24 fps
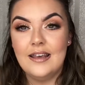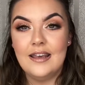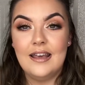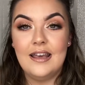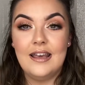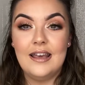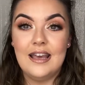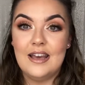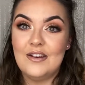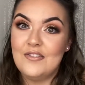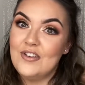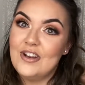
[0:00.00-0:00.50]

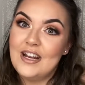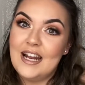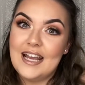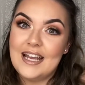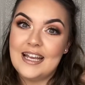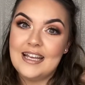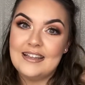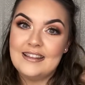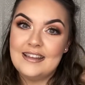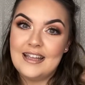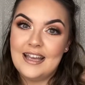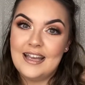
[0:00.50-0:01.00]
if you like
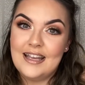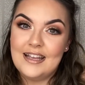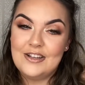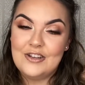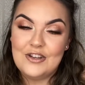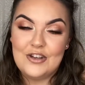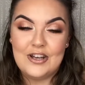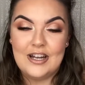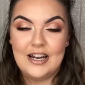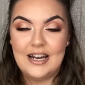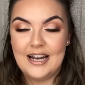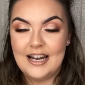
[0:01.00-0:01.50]
it, then you
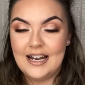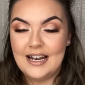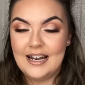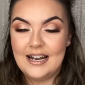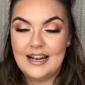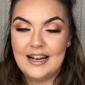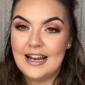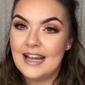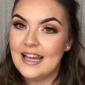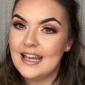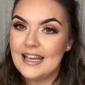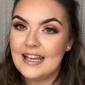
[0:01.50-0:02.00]
can
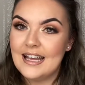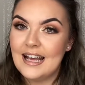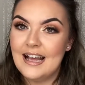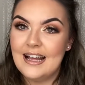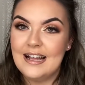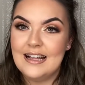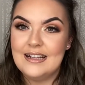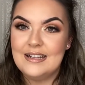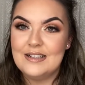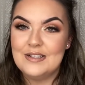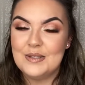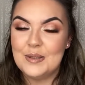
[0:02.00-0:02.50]
like
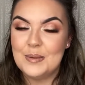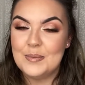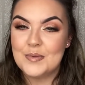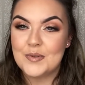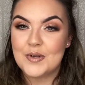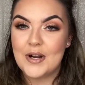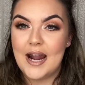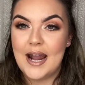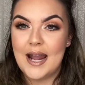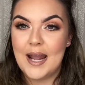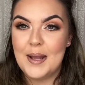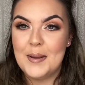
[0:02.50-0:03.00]
and
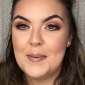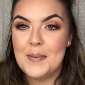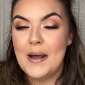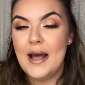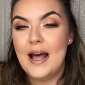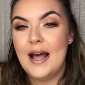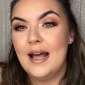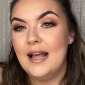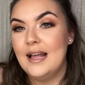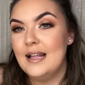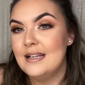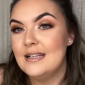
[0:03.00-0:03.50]
subscribe,
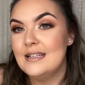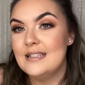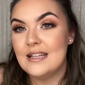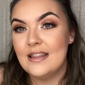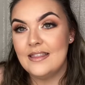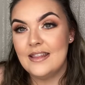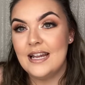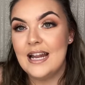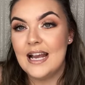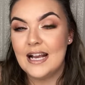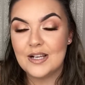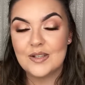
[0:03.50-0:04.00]
and the
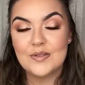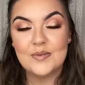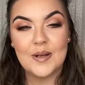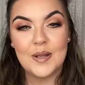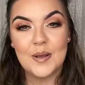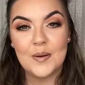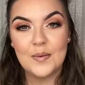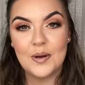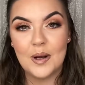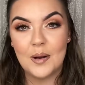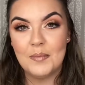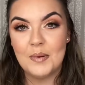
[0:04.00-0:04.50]
next video
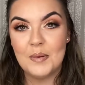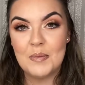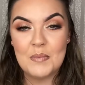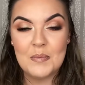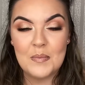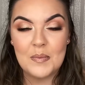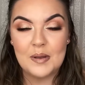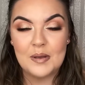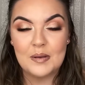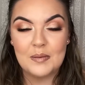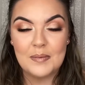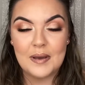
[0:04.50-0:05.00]
coming
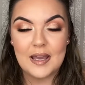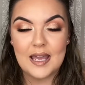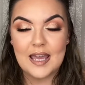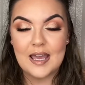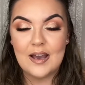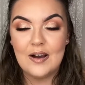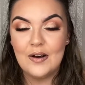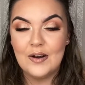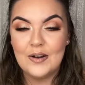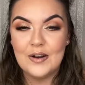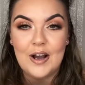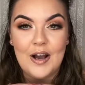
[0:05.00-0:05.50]
will be
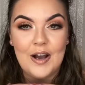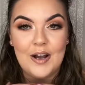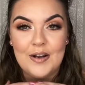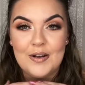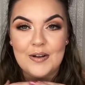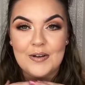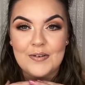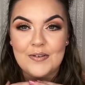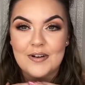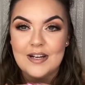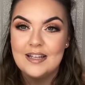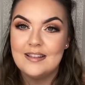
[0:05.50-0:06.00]
on how to
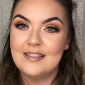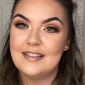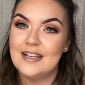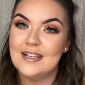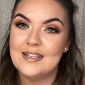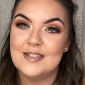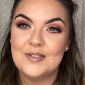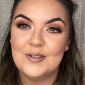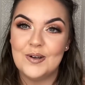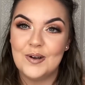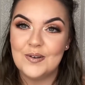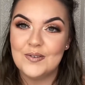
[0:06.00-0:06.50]
create this
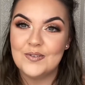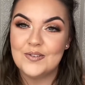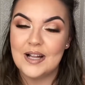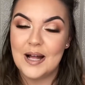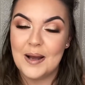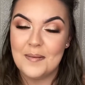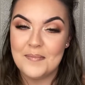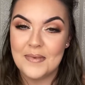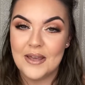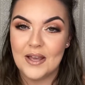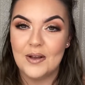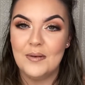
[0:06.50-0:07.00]
soft glam
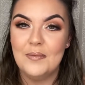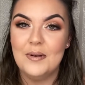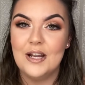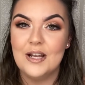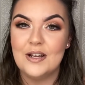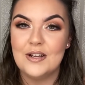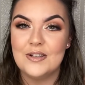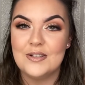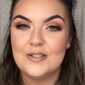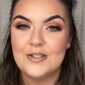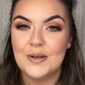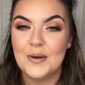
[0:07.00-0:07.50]
makeup look.
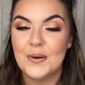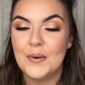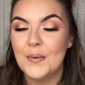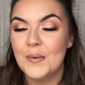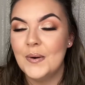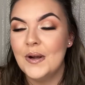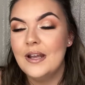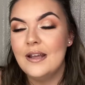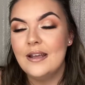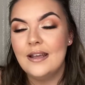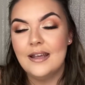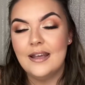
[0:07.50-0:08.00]
So
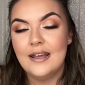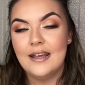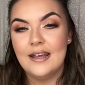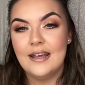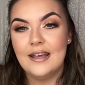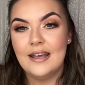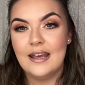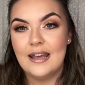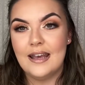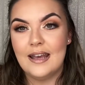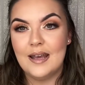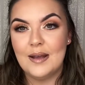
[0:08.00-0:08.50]

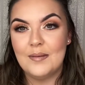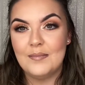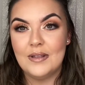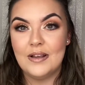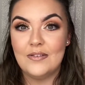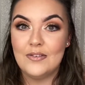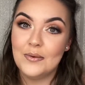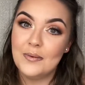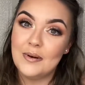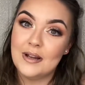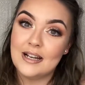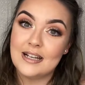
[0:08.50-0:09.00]
if
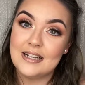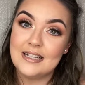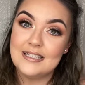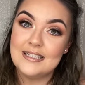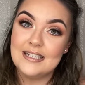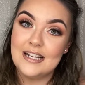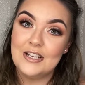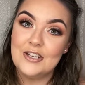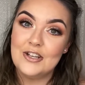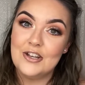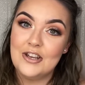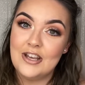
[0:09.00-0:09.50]
you want to
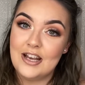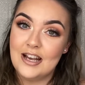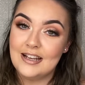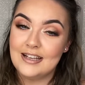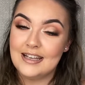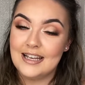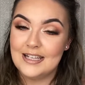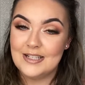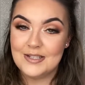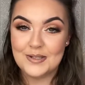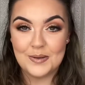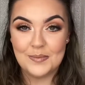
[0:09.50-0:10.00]
continue and
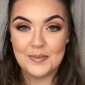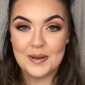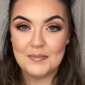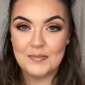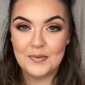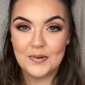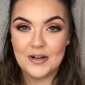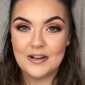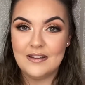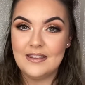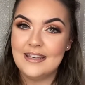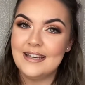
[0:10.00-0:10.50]
get to know me
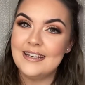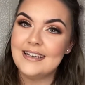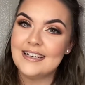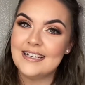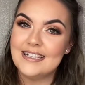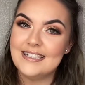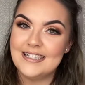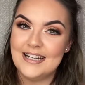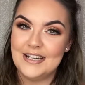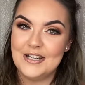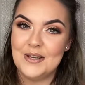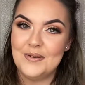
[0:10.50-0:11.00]
more, then
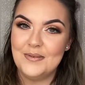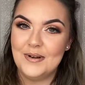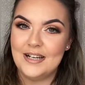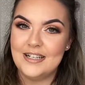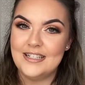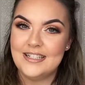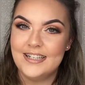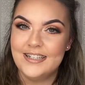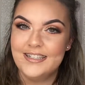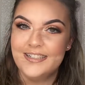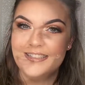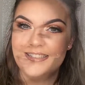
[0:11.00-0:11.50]
continue
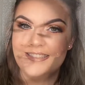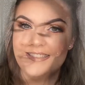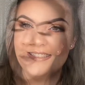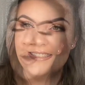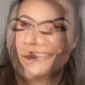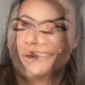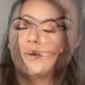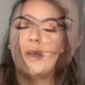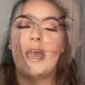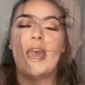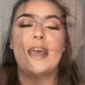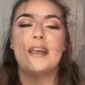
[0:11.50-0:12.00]
watching.
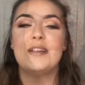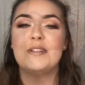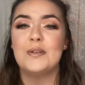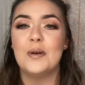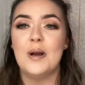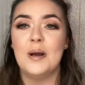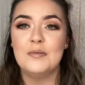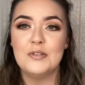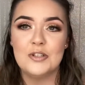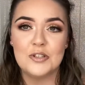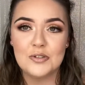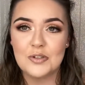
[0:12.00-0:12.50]
Okay, so
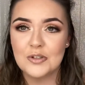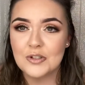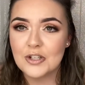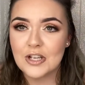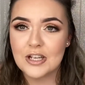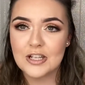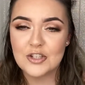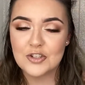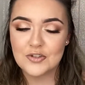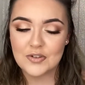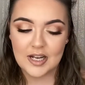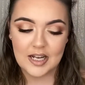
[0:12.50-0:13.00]
I'm just going to
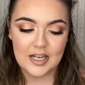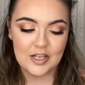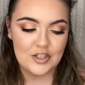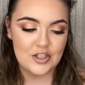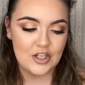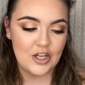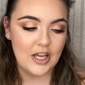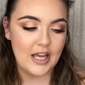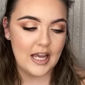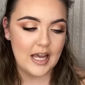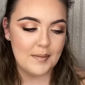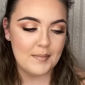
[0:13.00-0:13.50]
get straight into
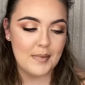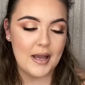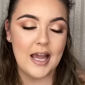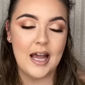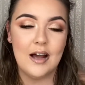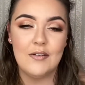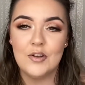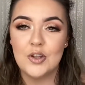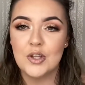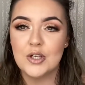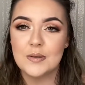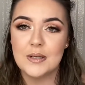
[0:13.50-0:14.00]
it. I have
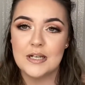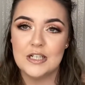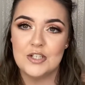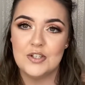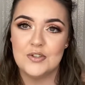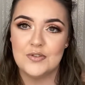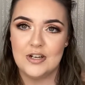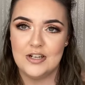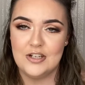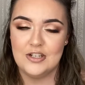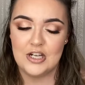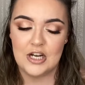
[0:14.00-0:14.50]
all the questions
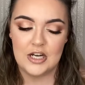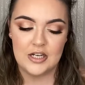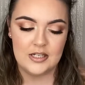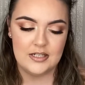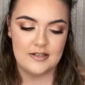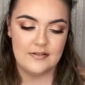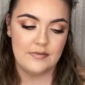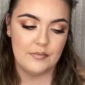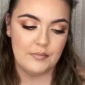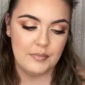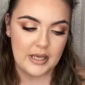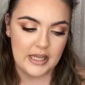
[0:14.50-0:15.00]
written down in
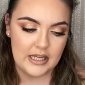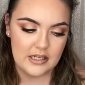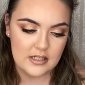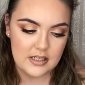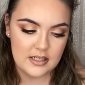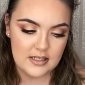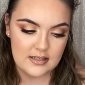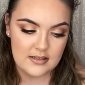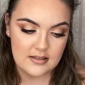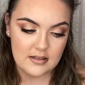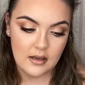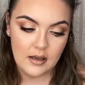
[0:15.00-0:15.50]
different pages,